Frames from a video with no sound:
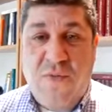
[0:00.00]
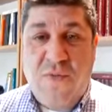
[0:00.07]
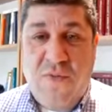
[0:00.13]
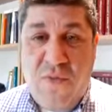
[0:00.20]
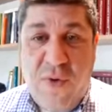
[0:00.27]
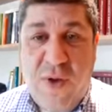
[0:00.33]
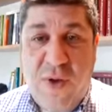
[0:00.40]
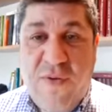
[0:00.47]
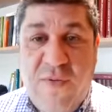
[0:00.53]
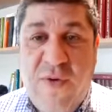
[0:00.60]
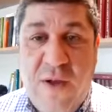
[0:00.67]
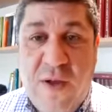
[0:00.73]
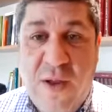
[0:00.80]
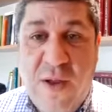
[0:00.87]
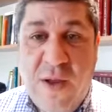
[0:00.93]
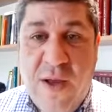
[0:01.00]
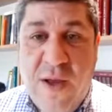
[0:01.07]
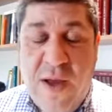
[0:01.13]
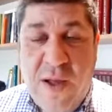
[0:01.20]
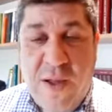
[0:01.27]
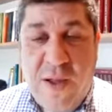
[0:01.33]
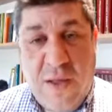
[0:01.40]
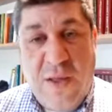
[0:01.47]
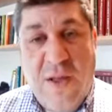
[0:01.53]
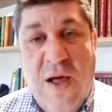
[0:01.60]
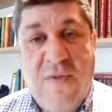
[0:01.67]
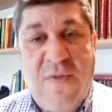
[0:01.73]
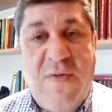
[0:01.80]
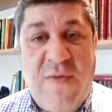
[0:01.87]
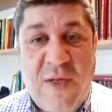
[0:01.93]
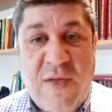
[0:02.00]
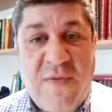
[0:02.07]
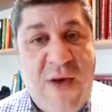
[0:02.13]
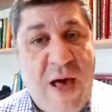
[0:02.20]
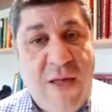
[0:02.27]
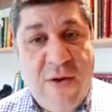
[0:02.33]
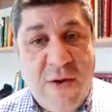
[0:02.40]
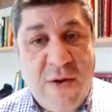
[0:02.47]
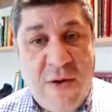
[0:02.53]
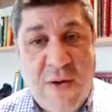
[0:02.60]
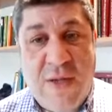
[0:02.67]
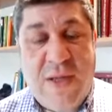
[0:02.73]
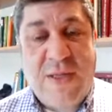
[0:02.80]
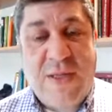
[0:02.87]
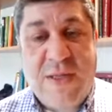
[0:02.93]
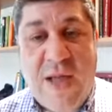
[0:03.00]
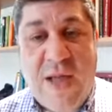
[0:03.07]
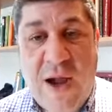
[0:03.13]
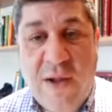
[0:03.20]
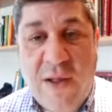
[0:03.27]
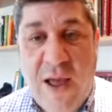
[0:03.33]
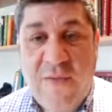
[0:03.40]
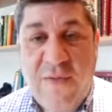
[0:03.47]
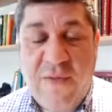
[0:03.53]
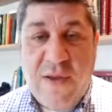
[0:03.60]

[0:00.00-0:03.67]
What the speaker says: really feel the love of his father his entire life.